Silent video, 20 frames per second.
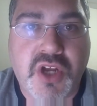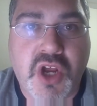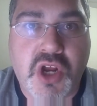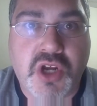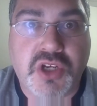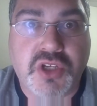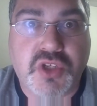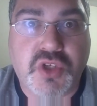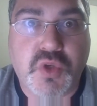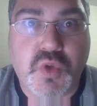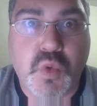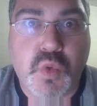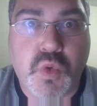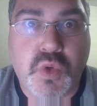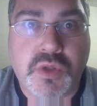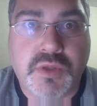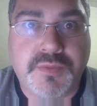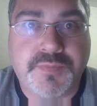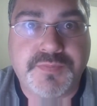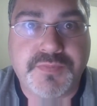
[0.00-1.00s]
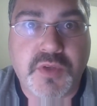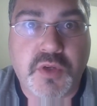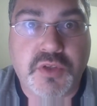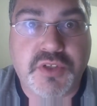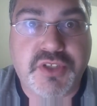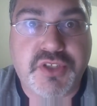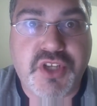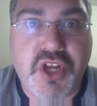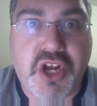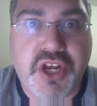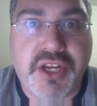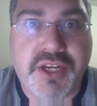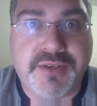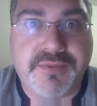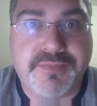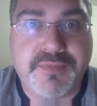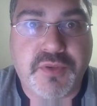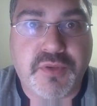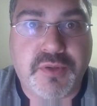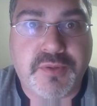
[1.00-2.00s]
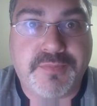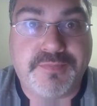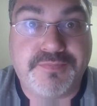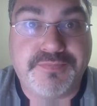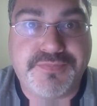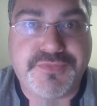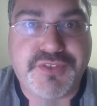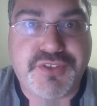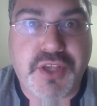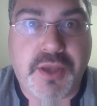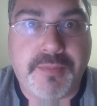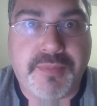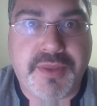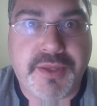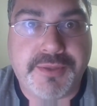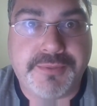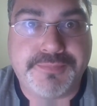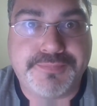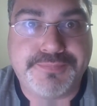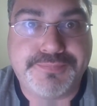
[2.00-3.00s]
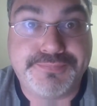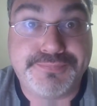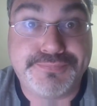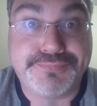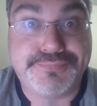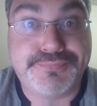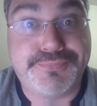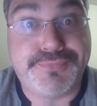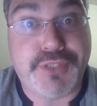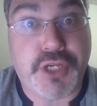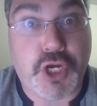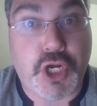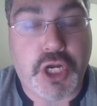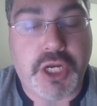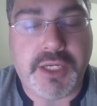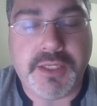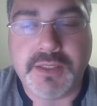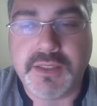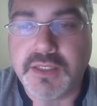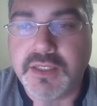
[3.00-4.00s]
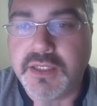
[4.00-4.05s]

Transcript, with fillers: have gone to school or studied or something. Sorry.